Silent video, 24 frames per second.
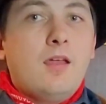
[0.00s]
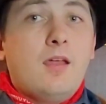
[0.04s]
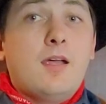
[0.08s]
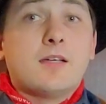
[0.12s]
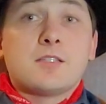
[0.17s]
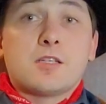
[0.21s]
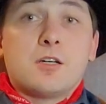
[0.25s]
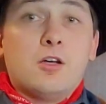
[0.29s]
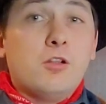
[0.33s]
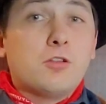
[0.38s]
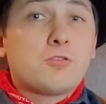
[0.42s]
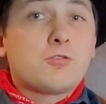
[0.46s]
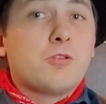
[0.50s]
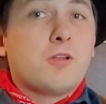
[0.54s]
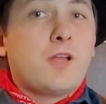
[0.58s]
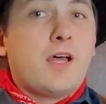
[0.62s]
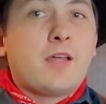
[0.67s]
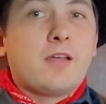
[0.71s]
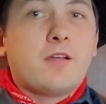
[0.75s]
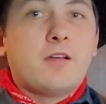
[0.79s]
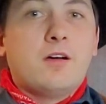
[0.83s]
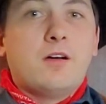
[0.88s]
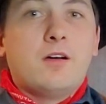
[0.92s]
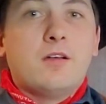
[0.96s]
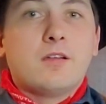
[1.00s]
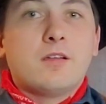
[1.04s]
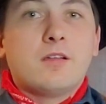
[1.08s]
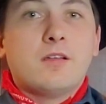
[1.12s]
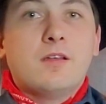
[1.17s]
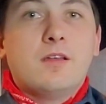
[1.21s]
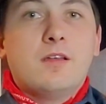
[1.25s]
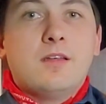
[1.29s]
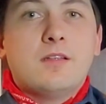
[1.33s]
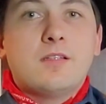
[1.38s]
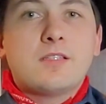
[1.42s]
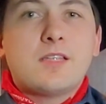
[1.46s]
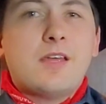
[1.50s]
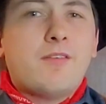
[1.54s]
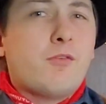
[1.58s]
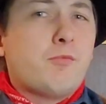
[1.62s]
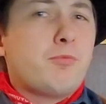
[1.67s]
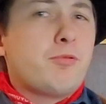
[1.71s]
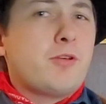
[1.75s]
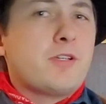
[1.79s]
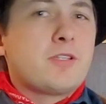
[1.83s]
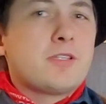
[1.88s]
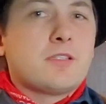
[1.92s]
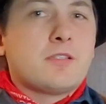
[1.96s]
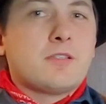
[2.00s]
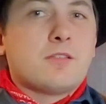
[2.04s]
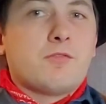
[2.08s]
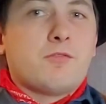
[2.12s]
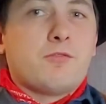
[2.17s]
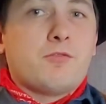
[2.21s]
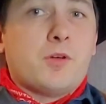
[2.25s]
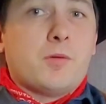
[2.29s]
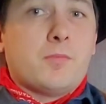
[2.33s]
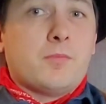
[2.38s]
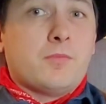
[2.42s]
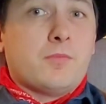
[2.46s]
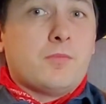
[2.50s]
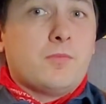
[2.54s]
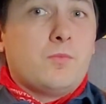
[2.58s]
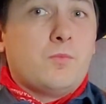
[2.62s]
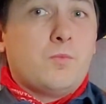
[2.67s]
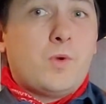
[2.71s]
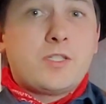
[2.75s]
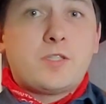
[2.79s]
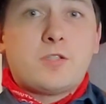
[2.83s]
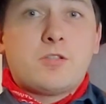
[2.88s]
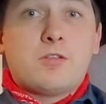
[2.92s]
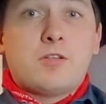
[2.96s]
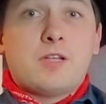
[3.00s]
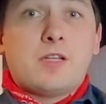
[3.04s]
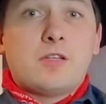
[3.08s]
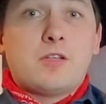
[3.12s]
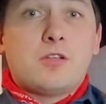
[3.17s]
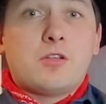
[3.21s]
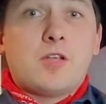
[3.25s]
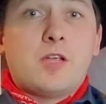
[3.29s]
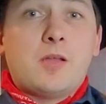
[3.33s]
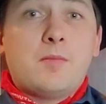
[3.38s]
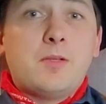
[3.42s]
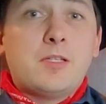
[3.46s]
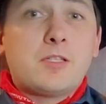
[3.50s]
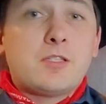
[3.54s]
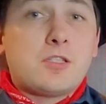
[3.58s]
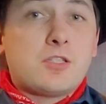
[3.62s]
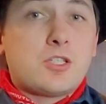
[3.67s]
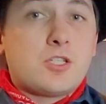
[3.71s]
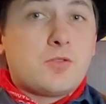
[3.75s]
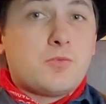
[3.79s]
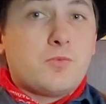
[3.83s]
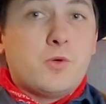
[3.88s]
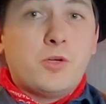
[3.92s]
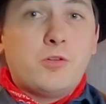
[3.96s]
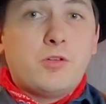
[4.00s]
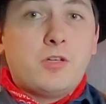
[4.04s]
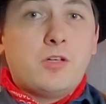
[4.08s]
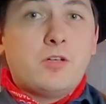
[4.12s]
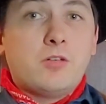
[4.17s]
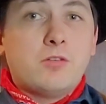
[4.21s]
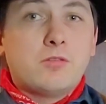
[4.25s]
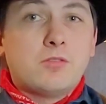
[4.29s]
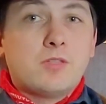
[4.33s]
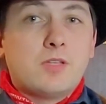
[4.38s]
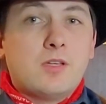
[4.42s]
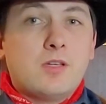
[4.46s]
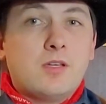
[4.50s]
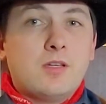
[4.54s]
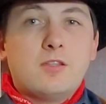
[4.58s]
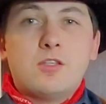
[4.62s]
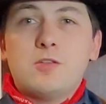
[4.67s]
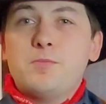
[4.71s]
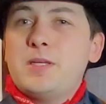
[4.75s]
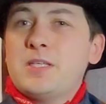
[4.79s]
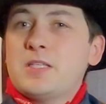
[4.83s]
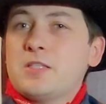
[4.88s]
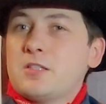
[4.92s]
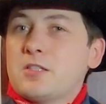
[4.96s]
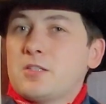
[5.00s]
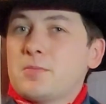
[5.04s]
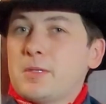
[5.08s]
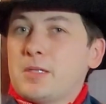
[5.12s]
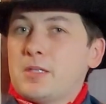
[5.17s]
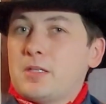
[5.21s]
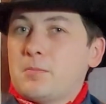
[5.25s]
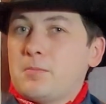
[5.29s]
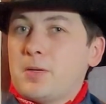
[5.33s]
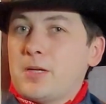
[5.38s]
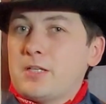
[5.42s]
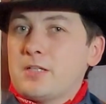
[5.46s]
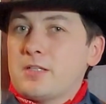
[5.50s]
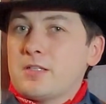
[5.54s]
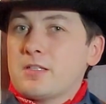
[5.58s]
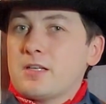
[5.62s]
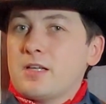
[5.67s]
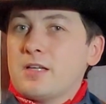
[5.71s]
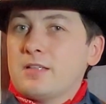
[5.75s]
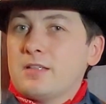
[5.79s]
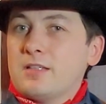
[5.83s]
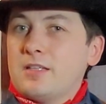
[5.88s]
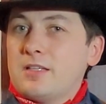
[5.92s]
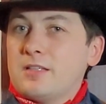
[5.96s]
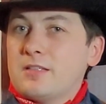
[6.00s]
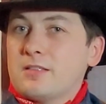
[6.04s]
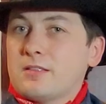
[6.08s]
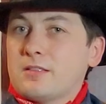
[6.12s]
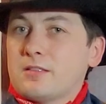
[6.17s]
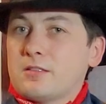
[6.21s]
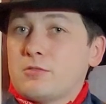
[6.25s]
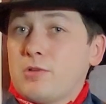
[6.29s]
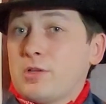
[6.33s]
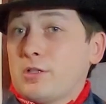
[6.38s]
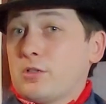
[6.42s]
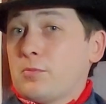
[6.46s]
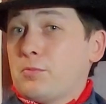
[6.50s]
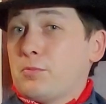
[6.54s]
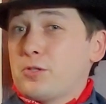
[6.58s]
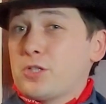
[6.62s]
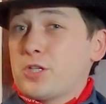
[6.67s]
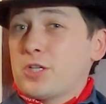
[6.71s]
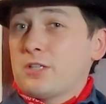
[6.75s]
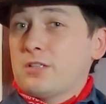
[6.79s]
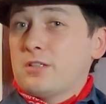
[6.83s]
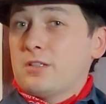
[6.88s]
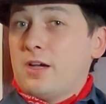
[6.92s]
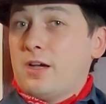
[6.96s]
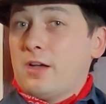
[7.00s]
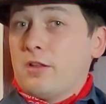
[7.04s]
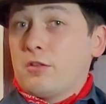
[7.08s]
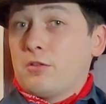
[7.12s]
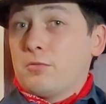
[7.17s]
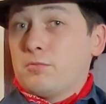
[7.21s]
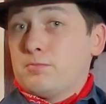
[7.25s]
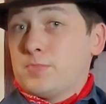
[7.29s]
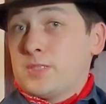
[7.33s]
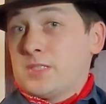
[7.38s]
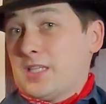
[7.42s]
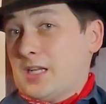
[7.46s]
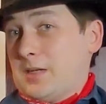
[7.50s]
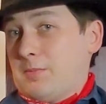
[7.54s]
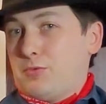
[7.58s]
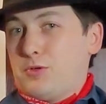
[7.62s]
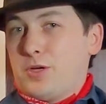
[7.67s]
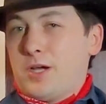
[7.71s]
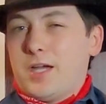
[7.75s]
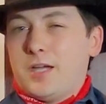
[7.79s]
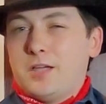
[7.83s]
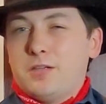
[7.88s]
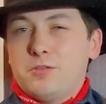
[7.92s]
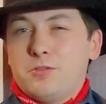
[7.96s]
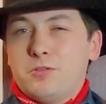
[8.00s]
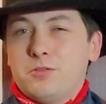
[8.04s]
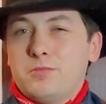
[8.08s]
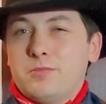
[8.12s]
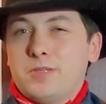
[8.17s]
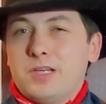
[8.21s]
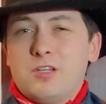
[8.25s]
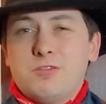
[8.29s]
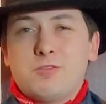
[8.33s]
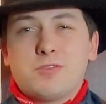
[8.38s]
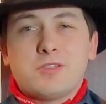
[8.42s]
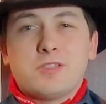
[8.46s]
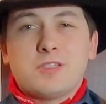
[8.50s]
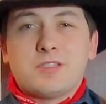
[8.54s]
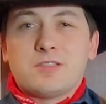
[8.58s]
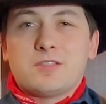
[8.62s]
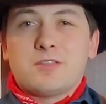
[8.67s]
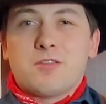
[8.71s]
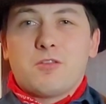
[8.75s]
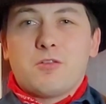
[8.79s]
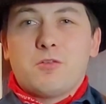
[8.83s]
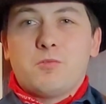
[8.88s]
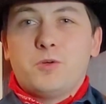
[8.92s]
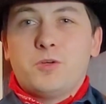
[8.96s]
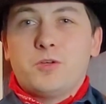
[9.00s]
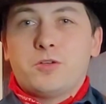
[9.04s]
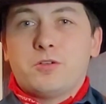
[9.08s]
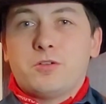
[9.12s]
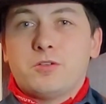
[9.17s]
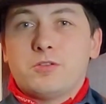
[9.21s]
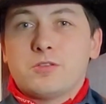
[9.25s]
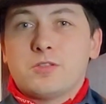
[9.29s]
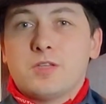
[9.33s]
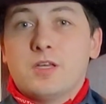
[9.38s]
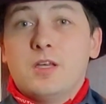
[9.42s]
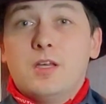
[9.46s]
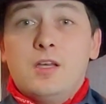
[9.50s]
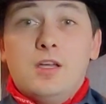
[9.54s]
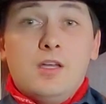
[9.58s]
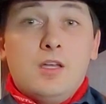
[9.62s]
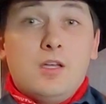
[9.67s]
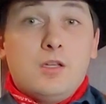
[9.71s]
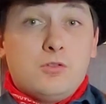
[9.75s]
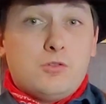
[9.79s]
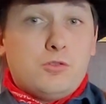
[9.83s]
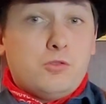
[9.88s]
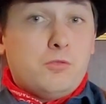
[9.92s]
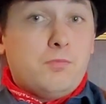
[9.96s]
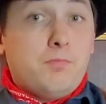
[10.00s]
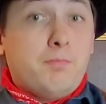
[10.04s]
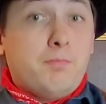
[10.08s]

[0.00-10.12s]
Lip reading: As a cultural icon, it is ever present, from Western entertainment such as rodeos, to businessmen in places like Texas trying to project either state pride or closeness to their workers, to